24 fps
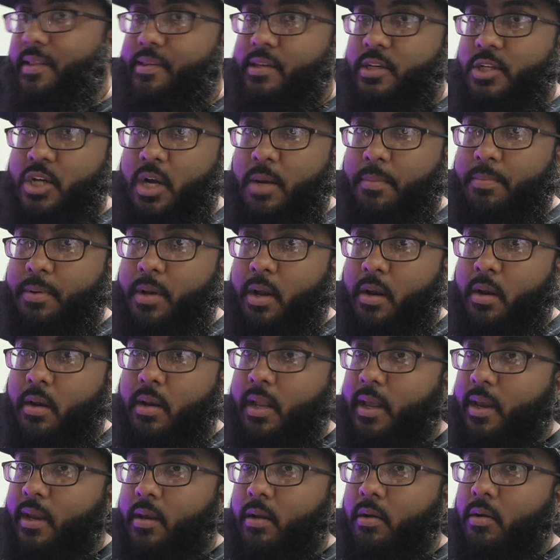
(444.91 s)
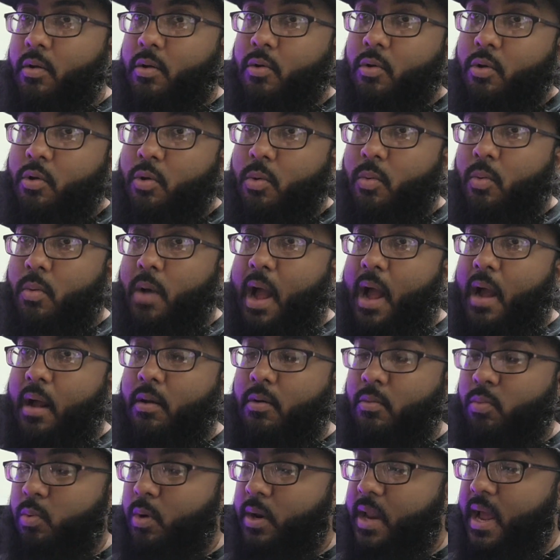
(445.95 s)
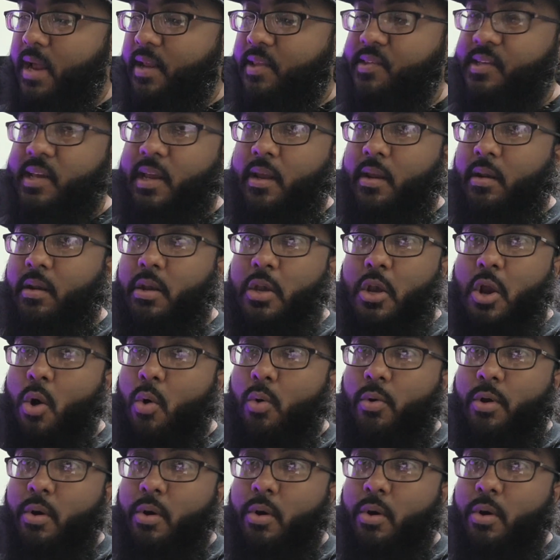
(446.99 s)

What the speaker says: the job done. Like, would I say no,